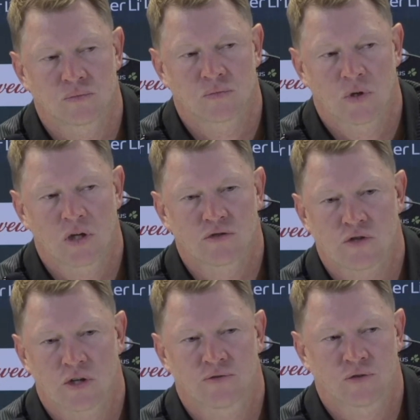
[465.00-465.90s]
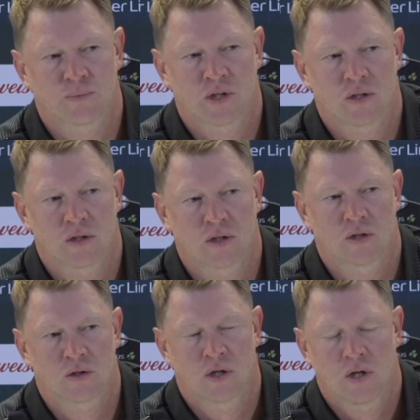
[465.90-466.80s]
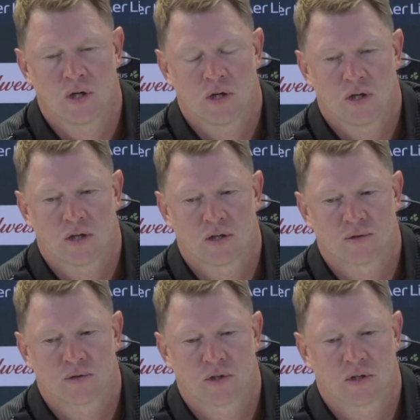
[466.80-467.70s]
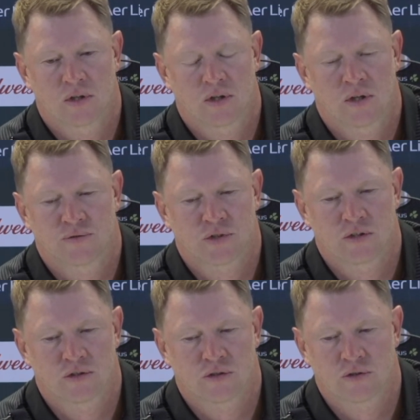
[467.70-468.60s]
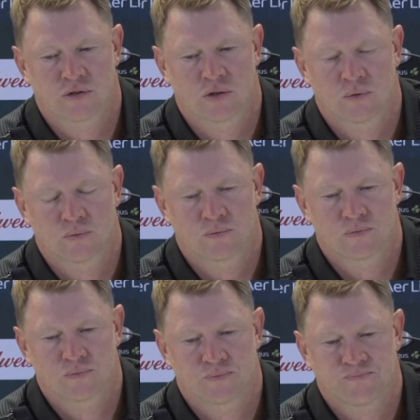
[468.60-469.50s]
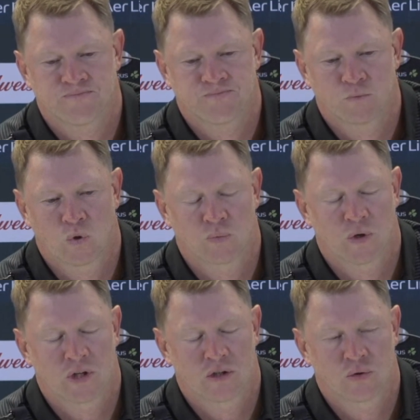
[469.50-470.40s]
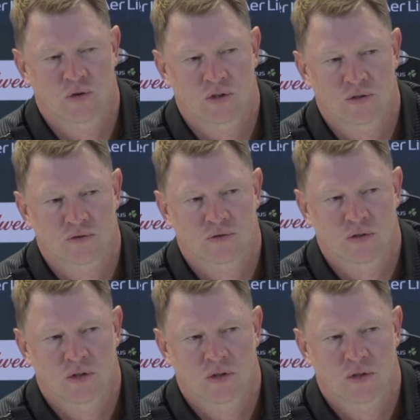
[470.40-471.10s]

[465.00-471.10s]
It's tough for me. You know, I've said this, there's no one way to do things.